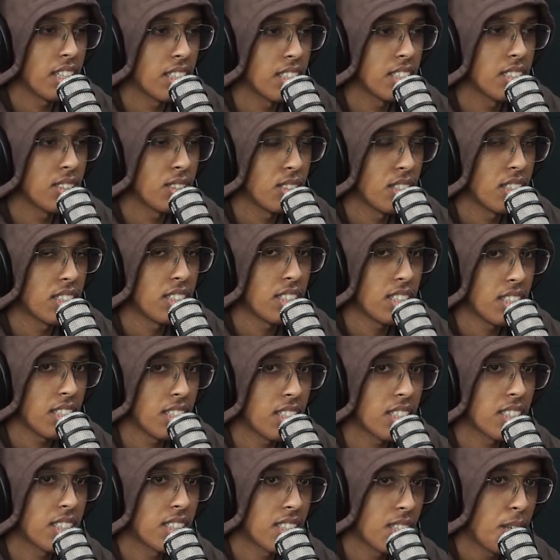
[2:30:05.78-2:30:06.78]
you said a
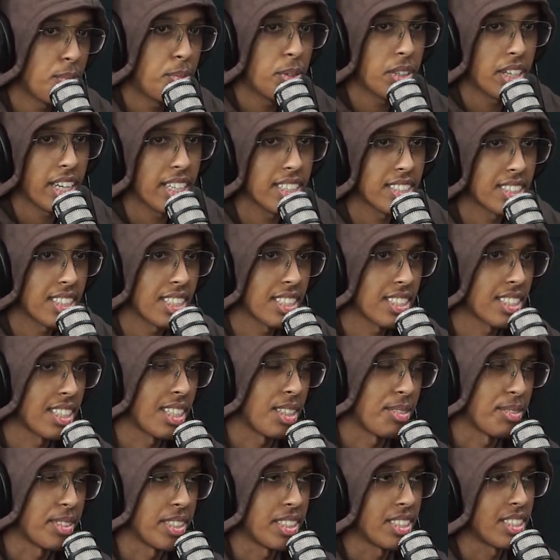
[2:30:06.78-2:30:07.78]
couple nice things
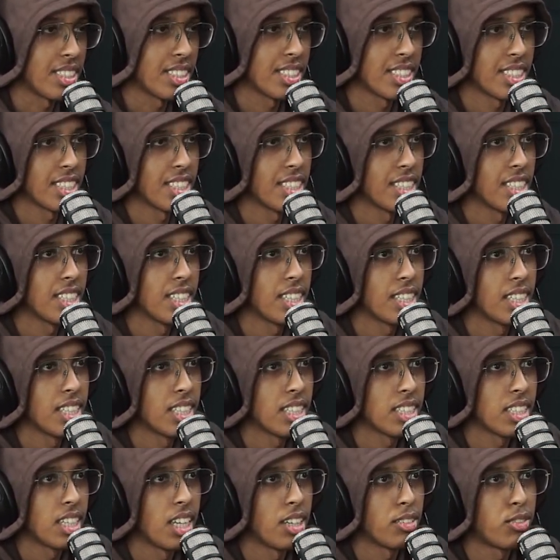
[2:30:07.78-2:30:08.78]
there, man.
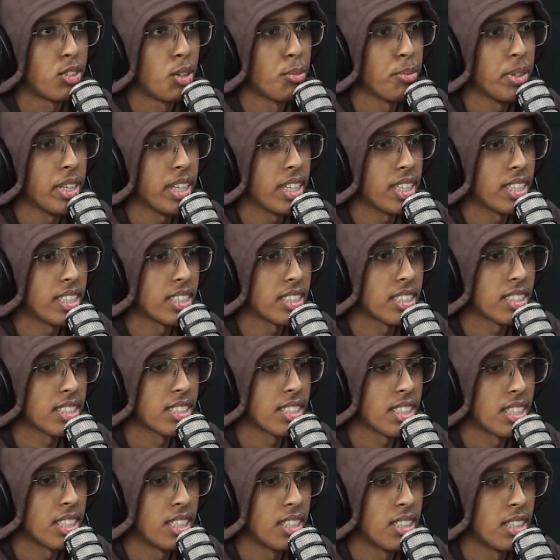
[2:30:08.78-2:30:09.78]
For me, it is.